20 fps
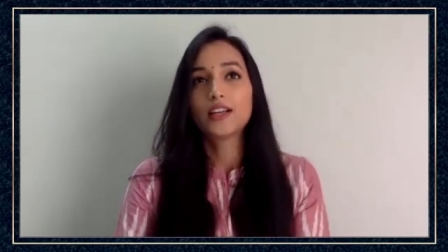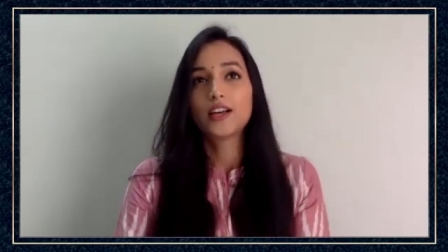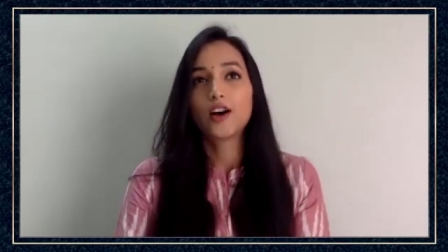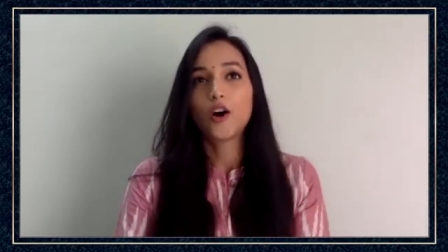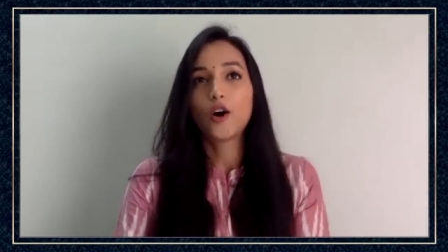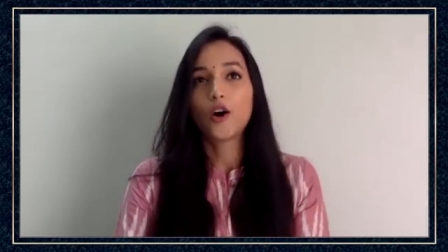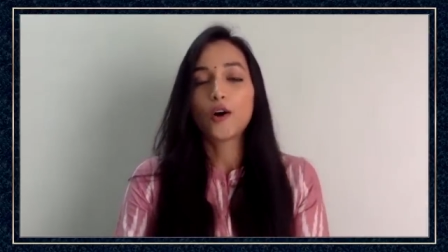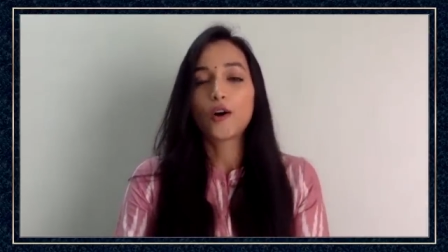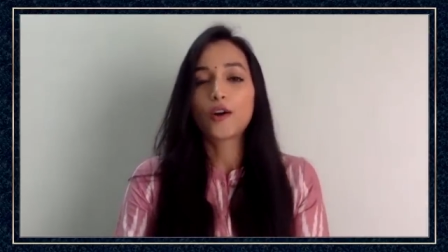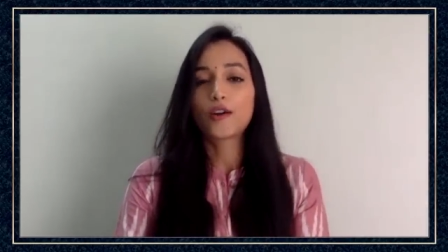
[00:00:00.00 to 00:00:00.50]

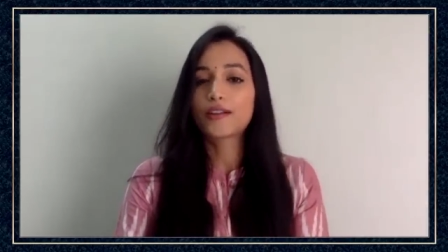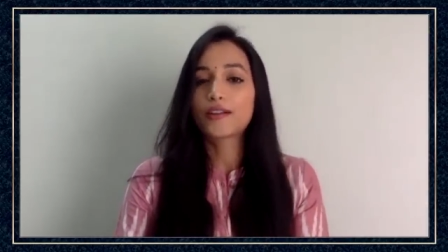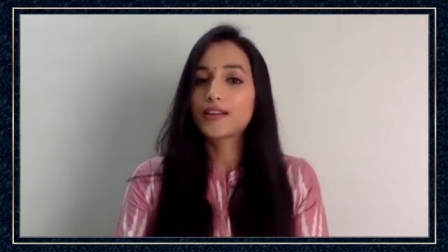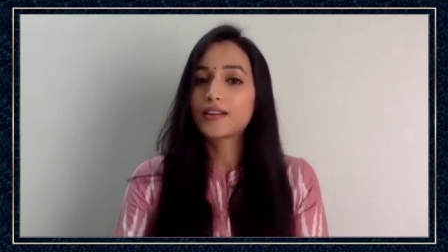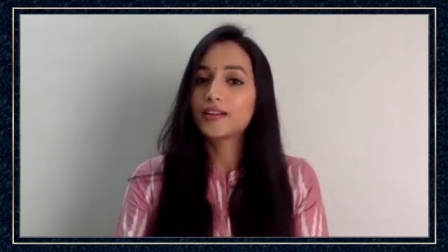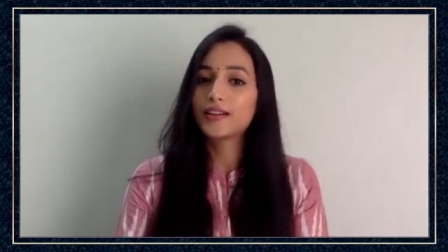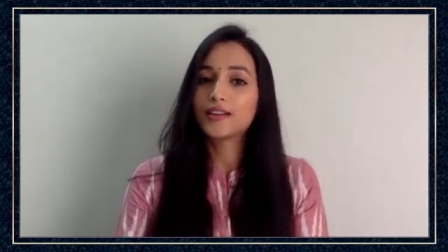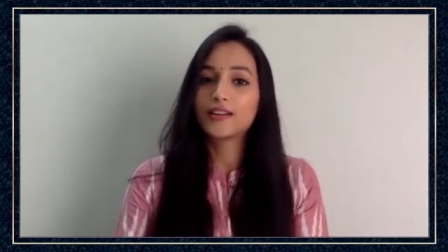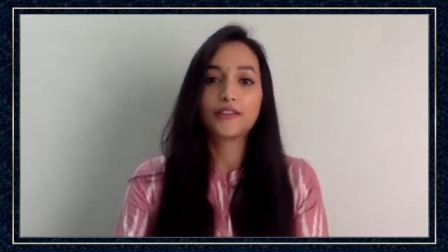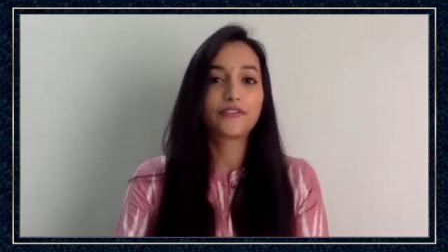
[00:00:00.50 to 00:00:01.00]
Or
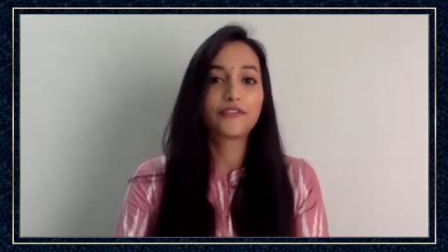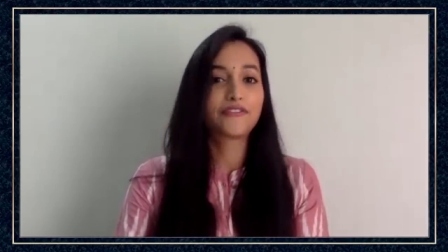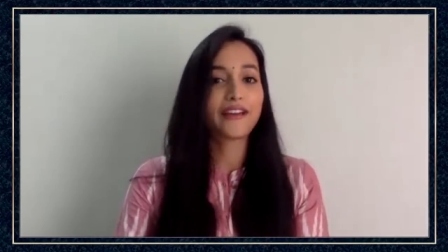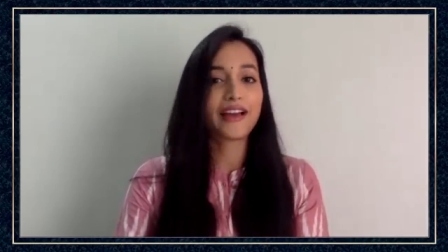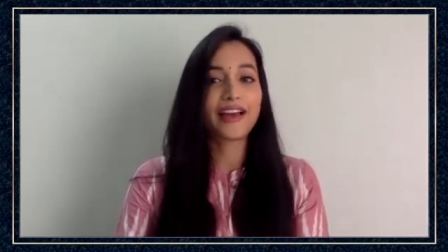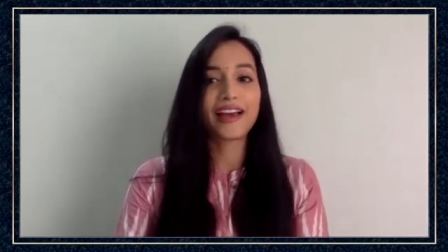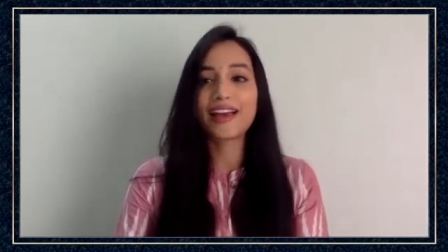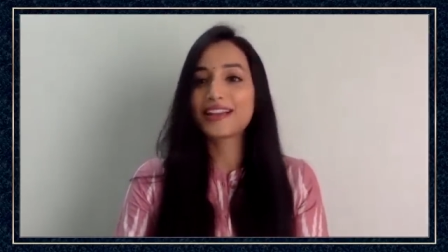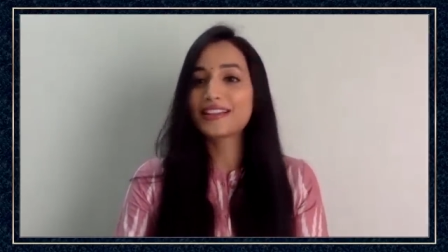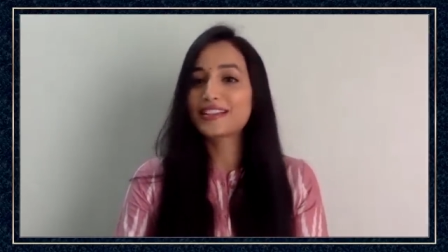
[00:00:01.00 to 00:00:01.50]
uh,
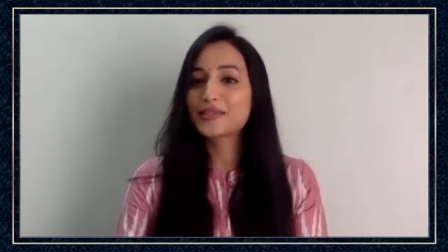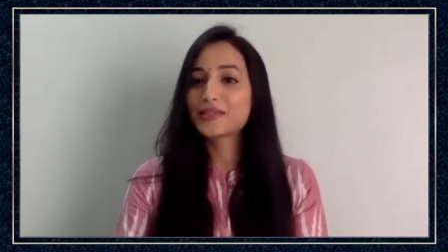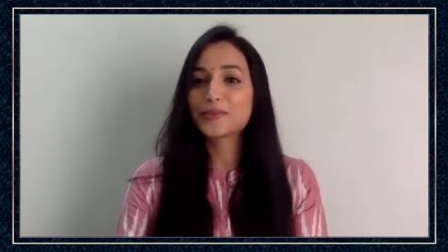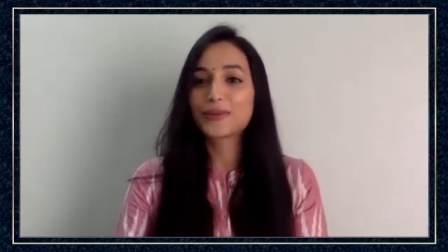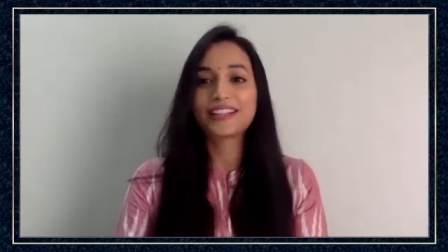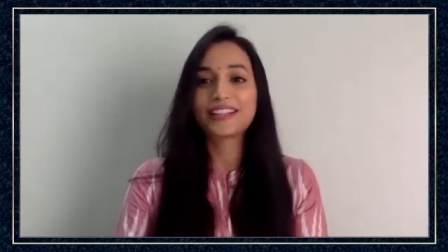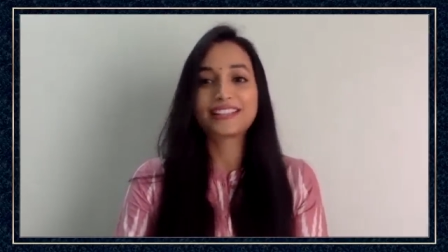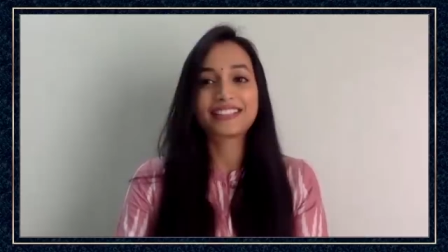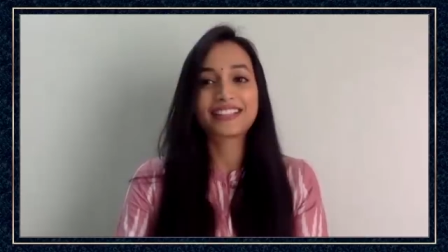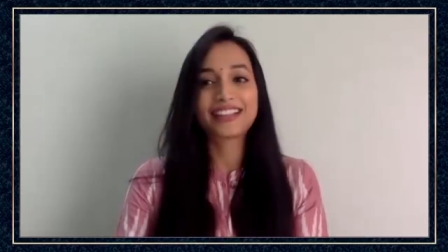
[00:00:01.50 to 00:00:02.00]
fans
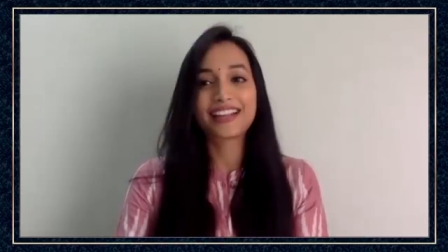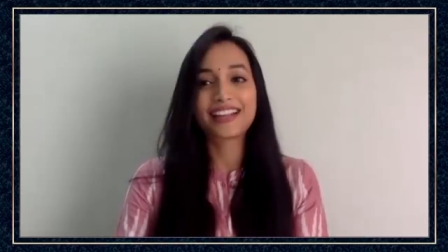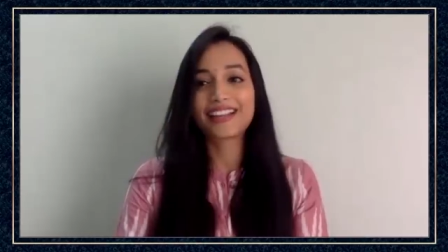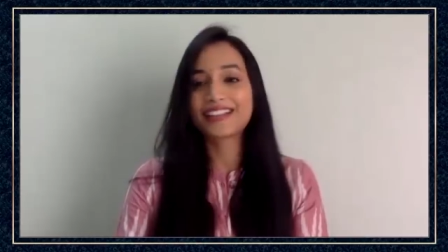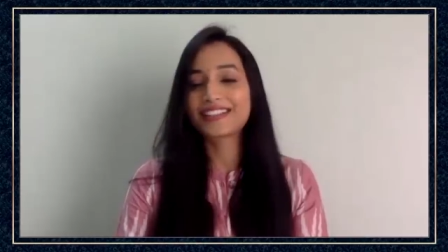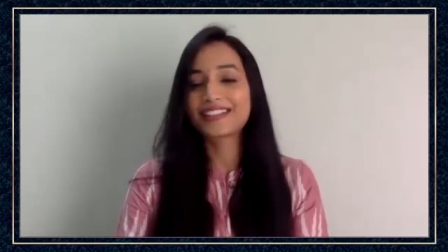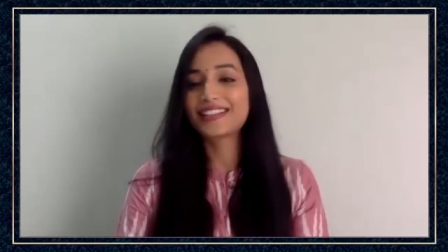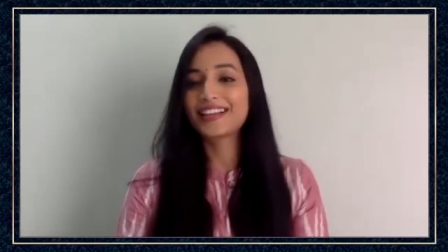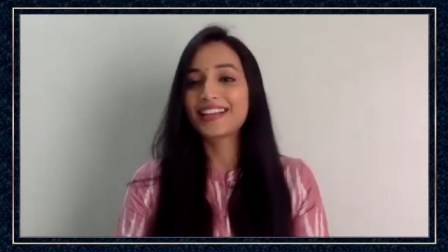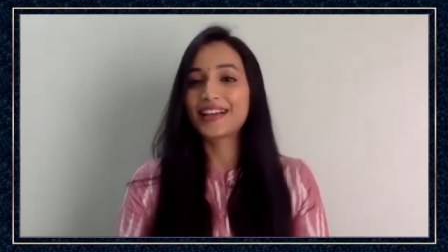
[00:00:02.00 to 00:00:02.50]
went crazy.